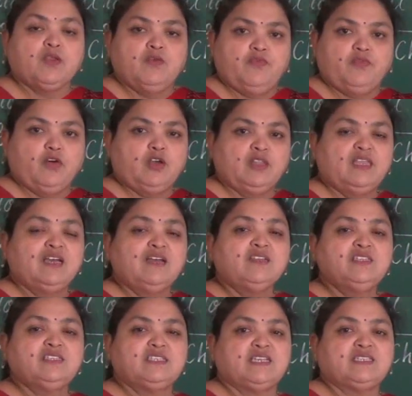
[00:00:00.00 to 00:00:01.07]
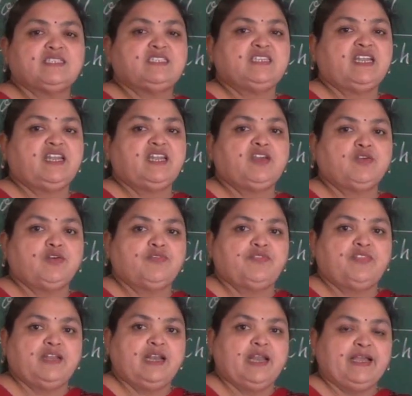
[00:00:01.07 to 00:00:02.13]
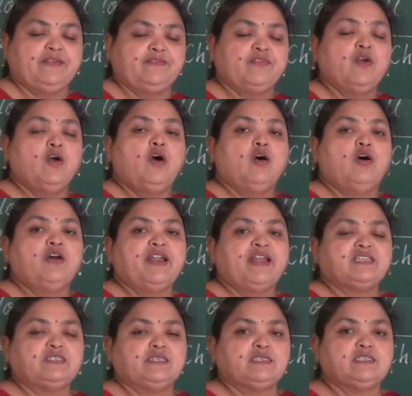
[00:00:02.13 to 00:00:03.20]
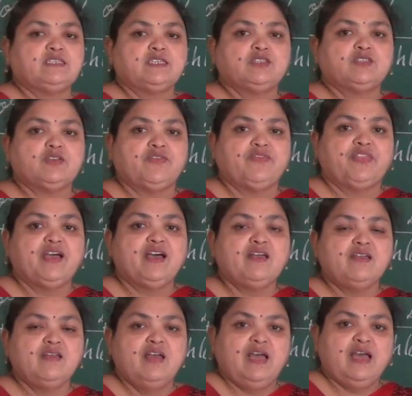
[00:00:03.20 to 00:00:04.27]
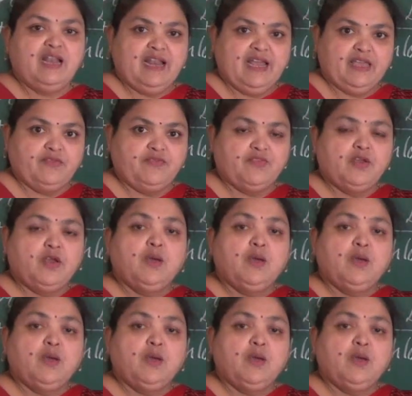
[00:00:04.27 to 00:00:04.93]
for the sustaining of the life or existence of the life.